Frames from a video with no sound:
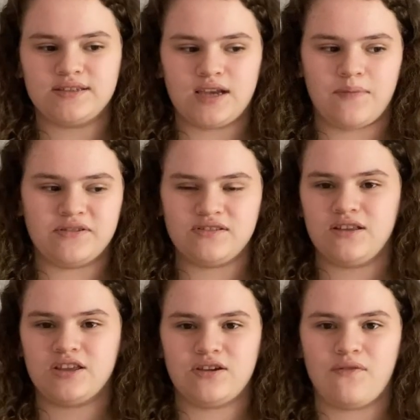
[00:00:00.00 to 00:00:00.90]
up. It's not
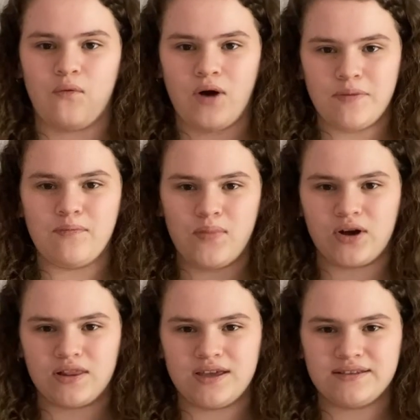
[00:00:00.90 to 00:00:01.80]
like you have one
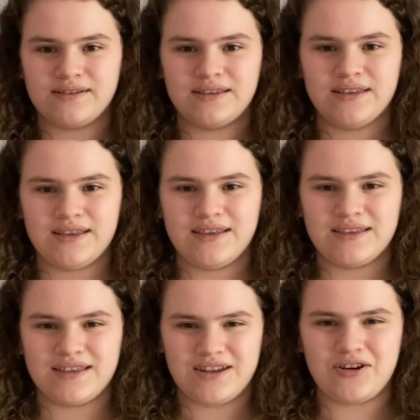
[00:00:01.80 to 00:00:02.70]
booklet,
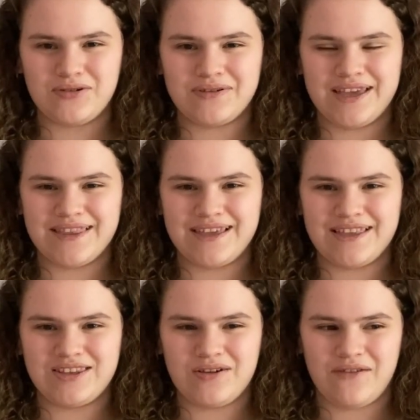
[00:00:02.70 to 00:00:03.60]
you know, and
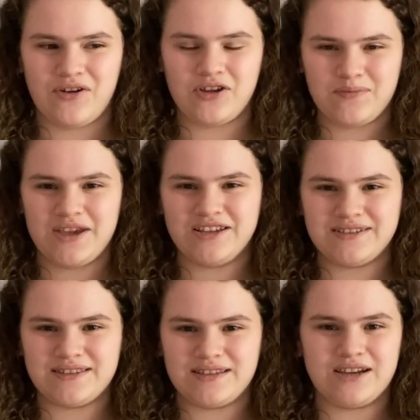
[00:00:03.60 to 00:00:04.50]
then you have all your
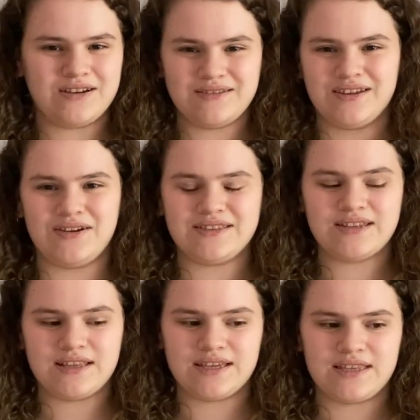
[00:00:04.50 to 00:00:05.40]
pages in there. No, it's
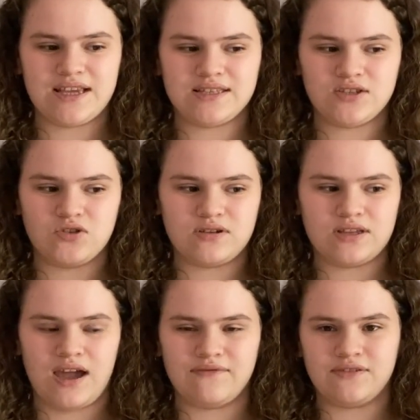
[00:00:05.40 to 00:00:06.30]
not like that. So you can
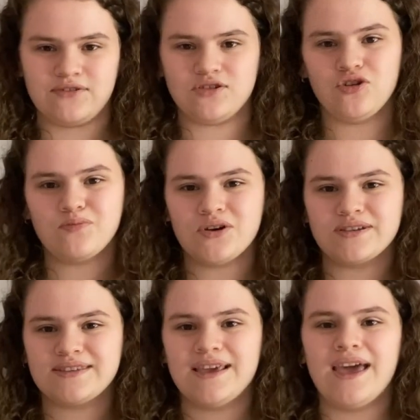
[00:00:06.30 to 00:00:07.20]
have different
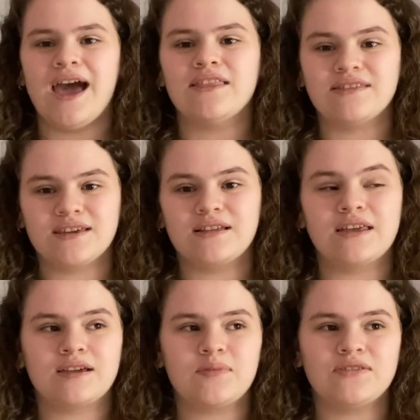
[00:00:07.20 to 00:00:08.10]
notebooks. And the thing I
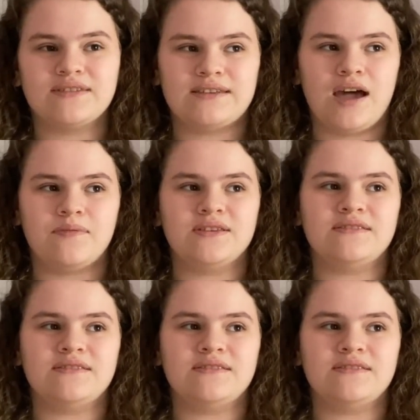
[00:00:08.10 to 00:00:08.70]
like about this app is,